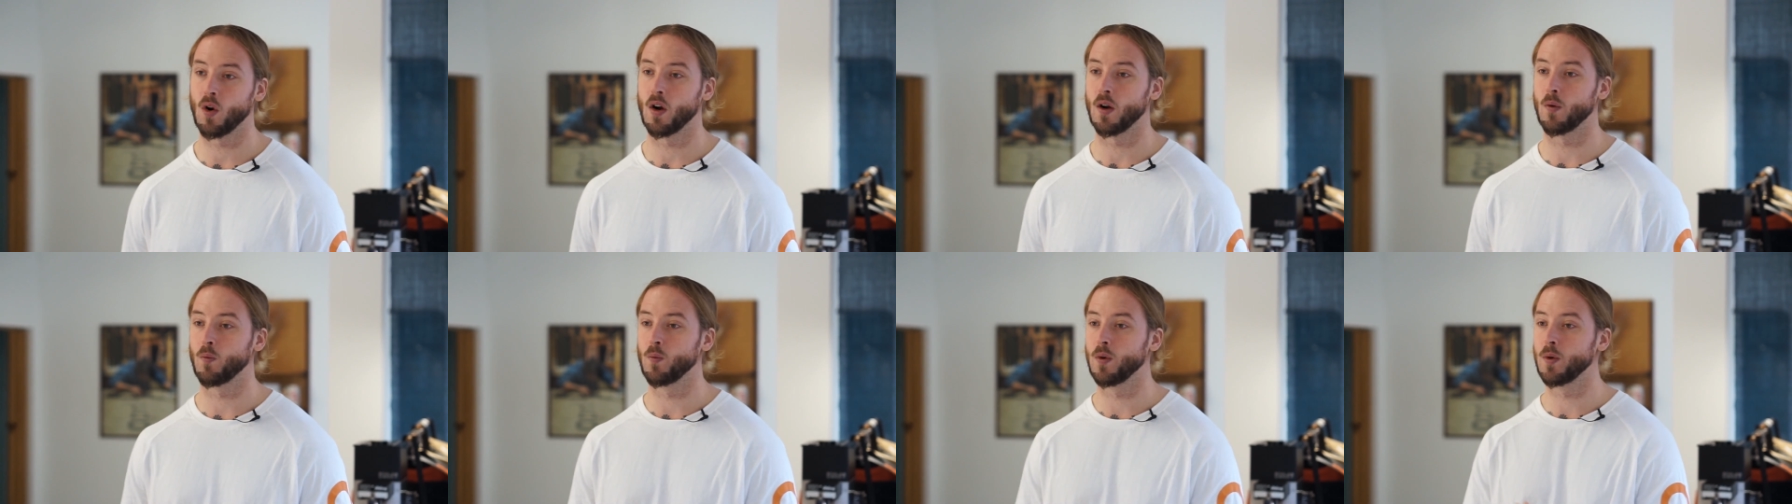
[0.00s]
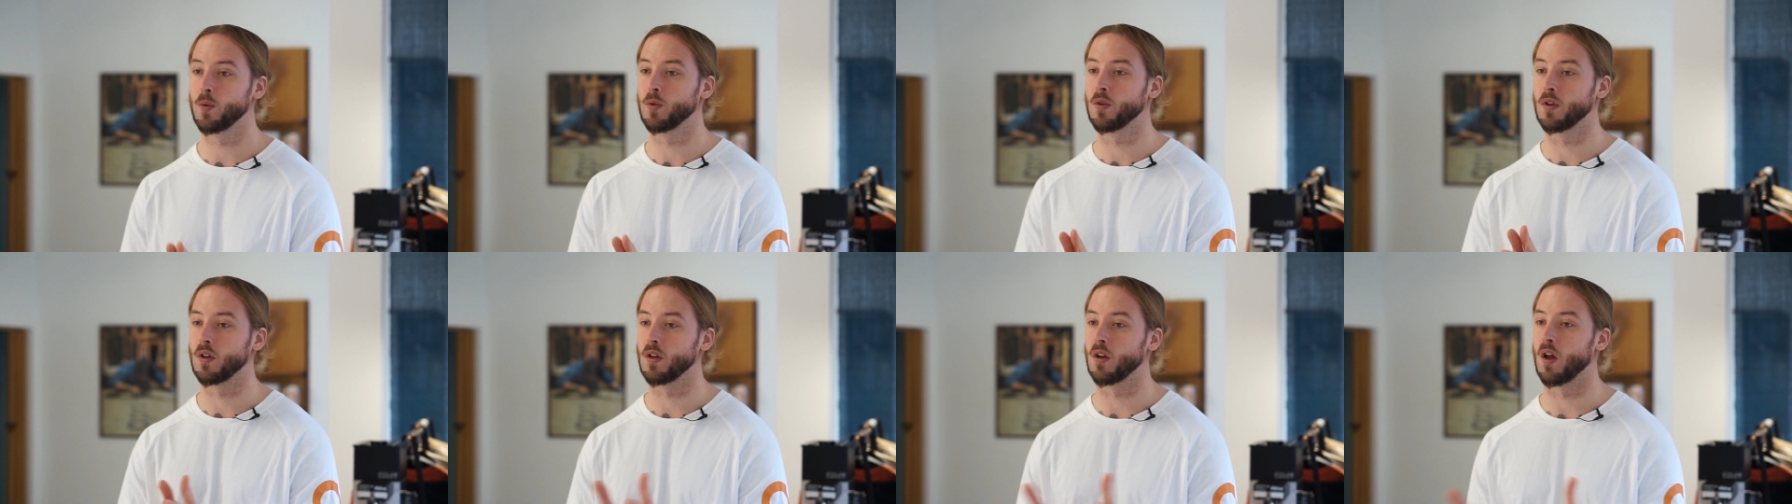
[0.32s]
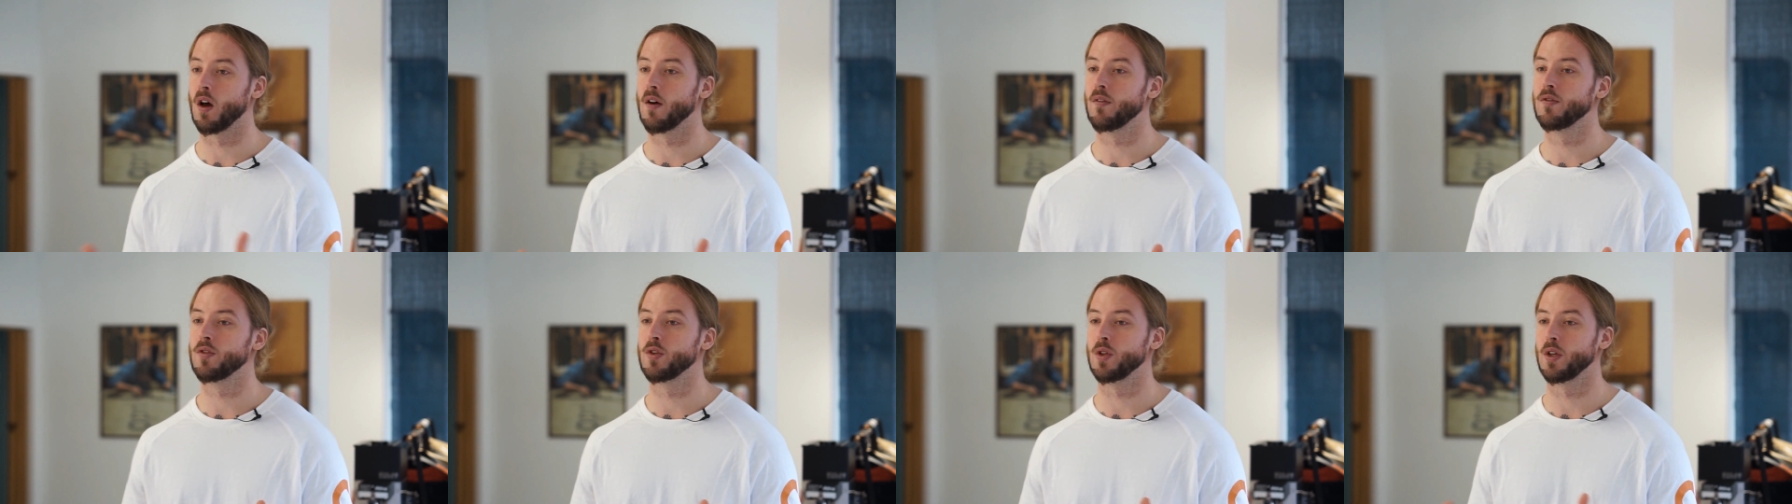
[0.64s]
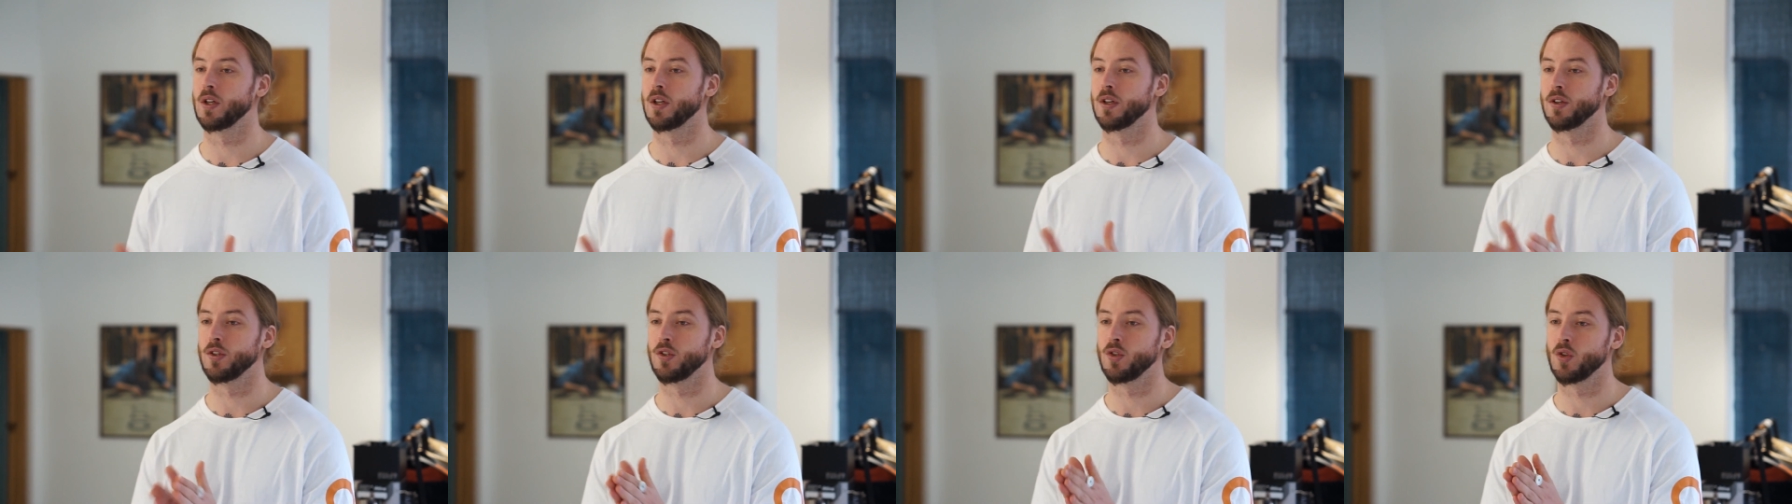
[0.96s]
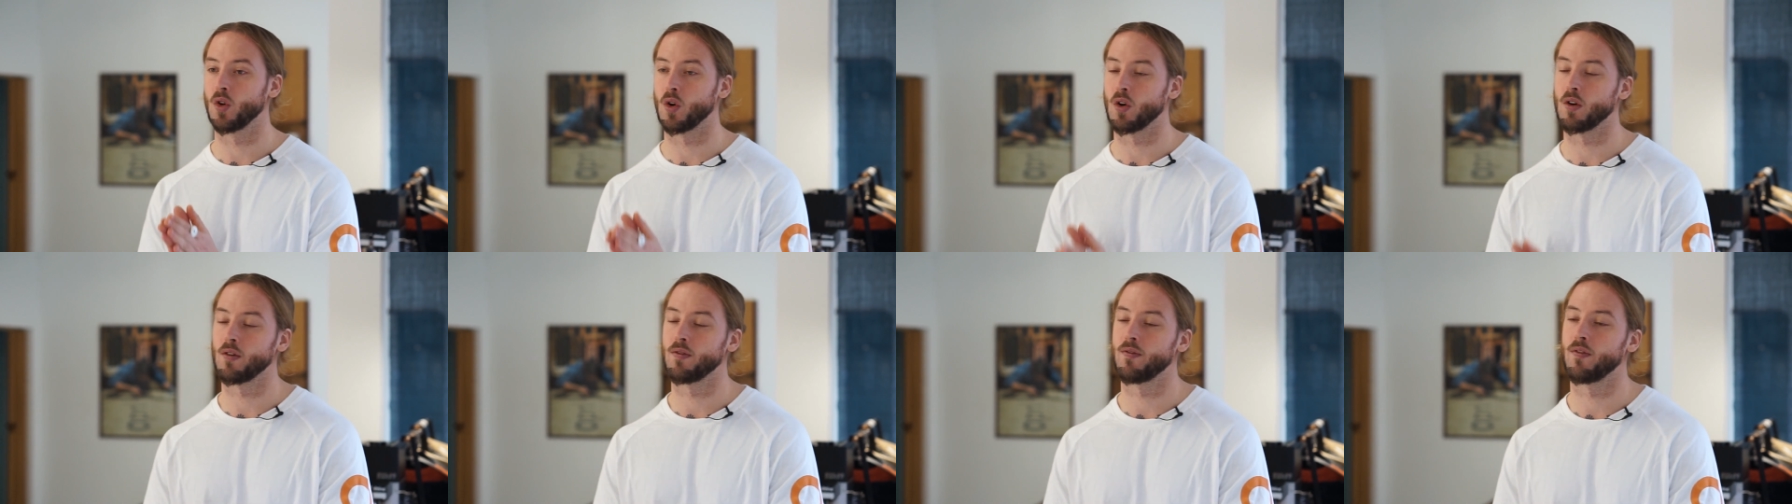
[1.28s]
and we would love to hear
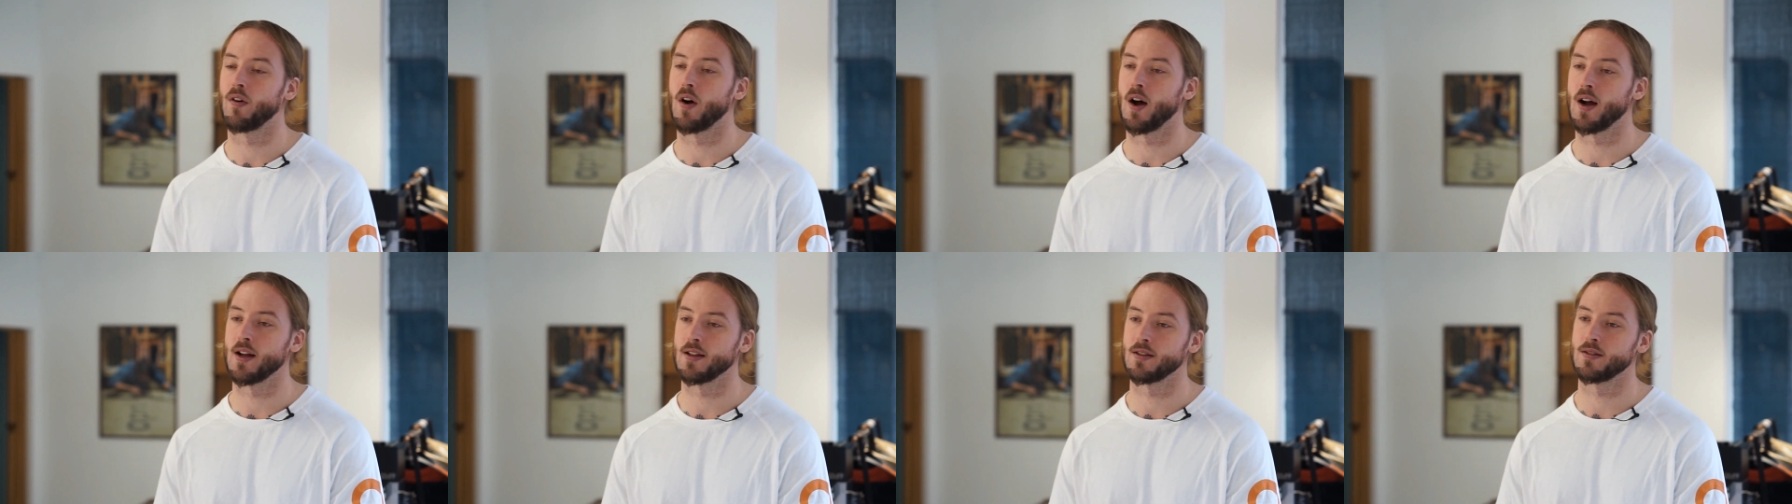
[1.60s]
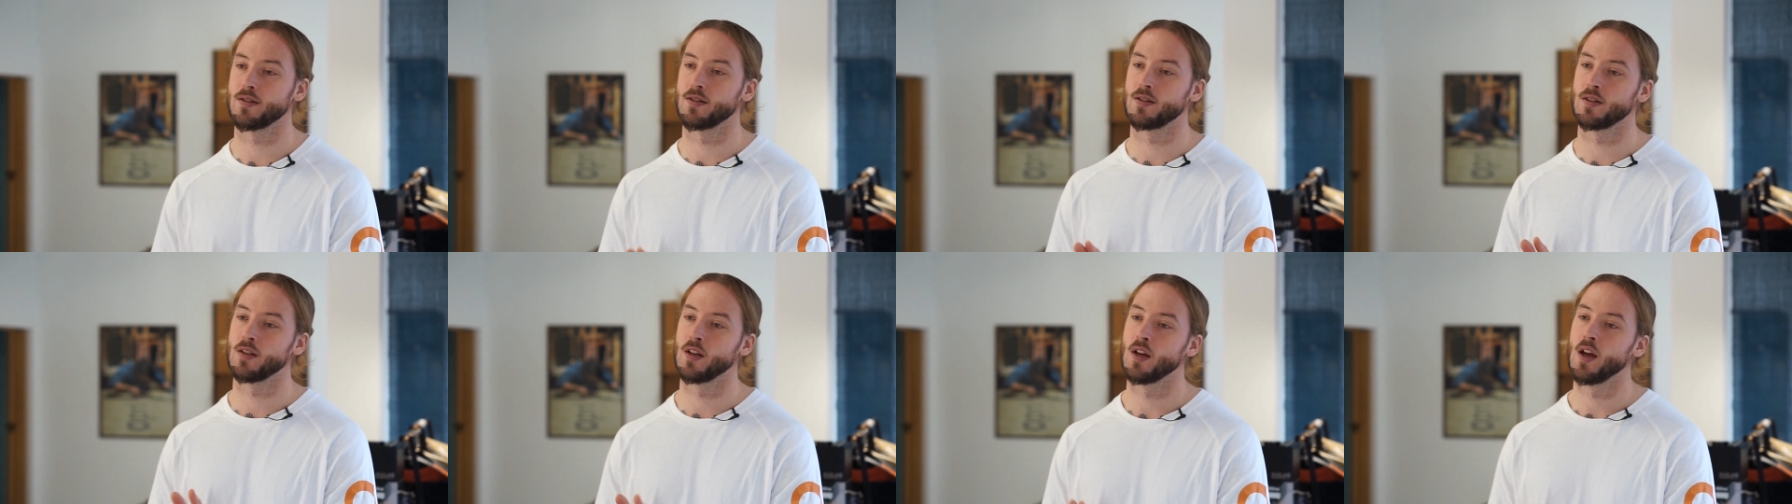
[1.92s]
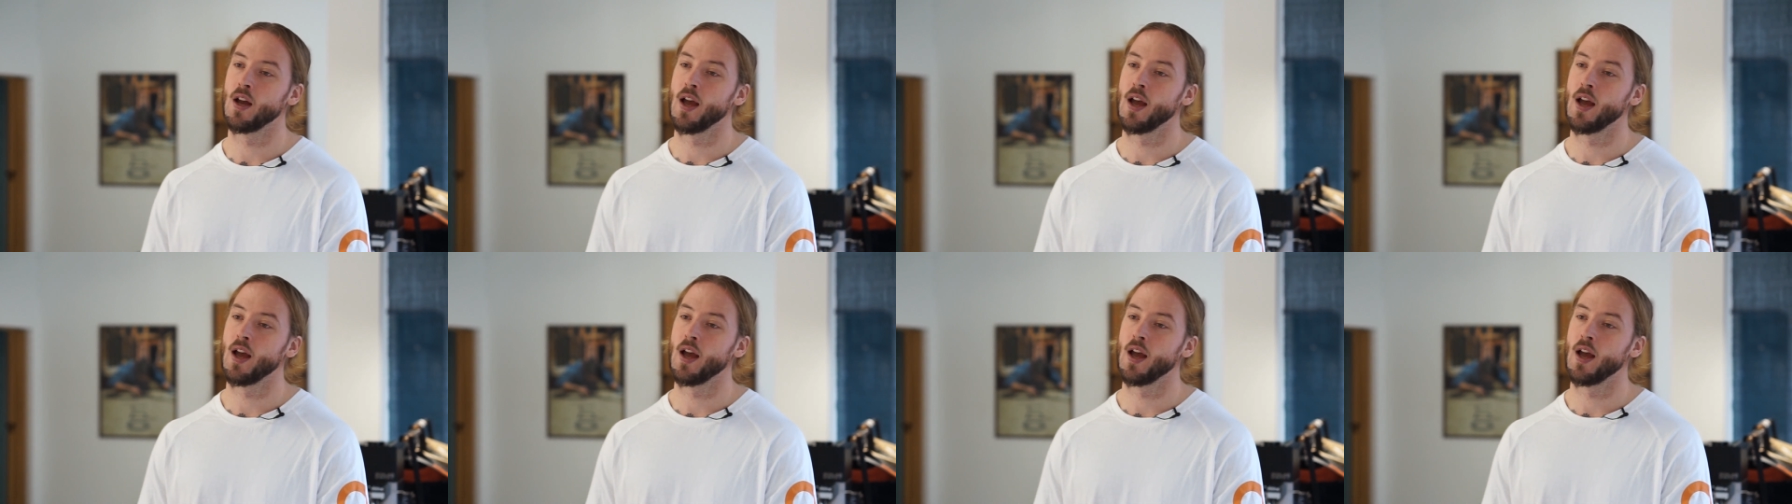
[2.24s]
your thoughts